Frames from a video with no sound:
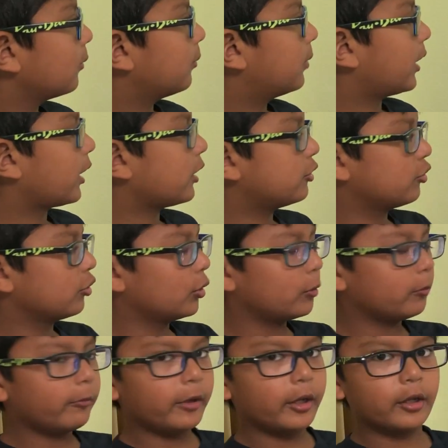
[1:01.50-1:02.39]
but I
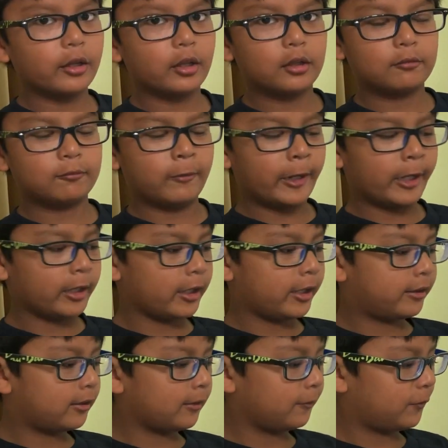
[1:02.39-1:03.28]
drew it re
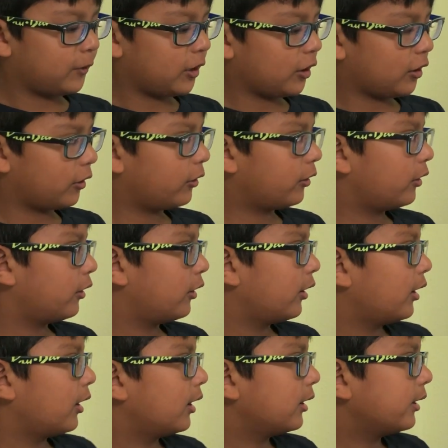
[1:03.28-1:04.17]
really severe.
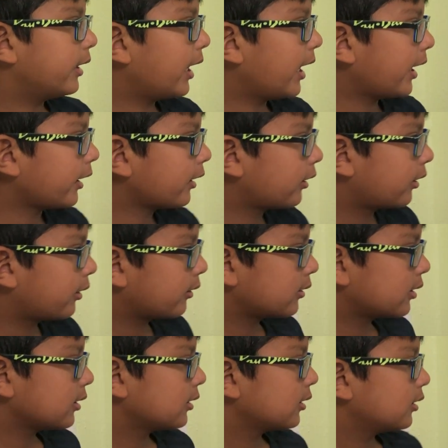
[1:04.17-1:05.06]

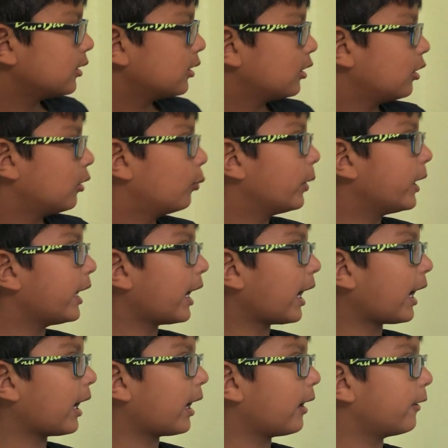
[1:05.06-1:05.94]
Next, we
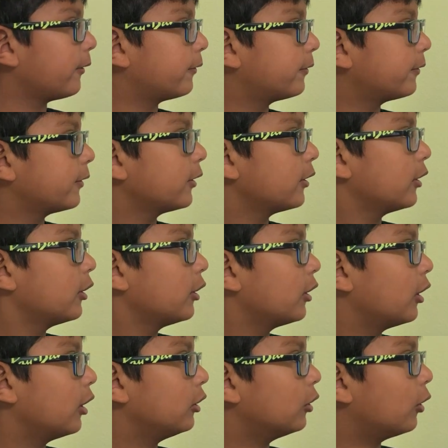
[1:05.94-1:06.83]
have
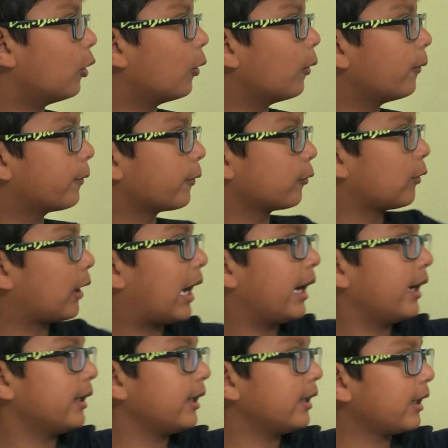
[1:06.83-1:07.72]
an
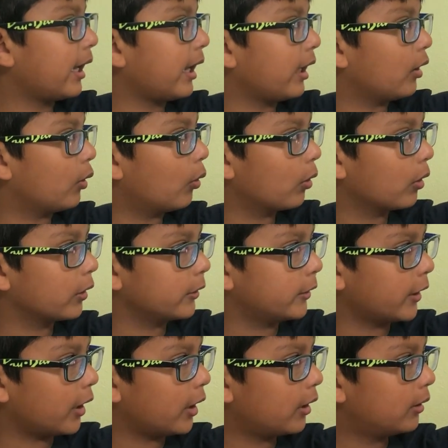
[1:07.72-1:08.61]
overriding
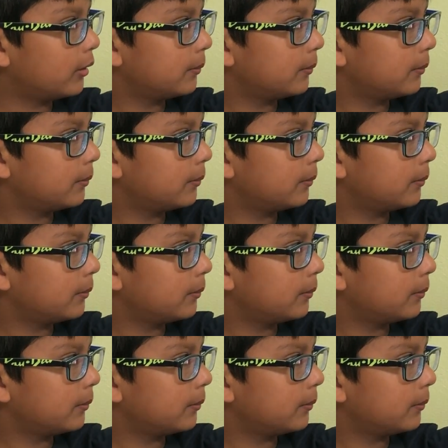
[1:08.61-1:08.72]
aorta.